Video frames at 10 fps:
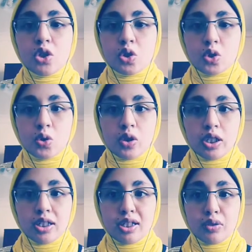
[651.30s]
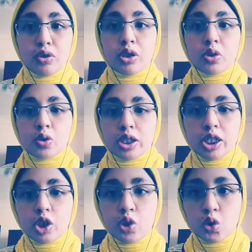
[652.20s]
So I want to
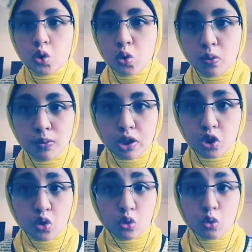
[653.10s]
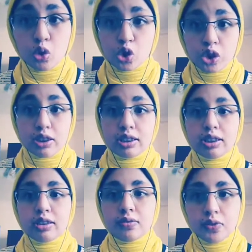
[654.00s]
thank you so much for watching this
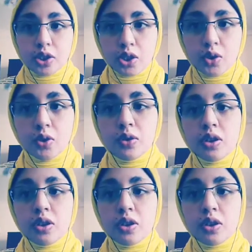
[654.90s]
video,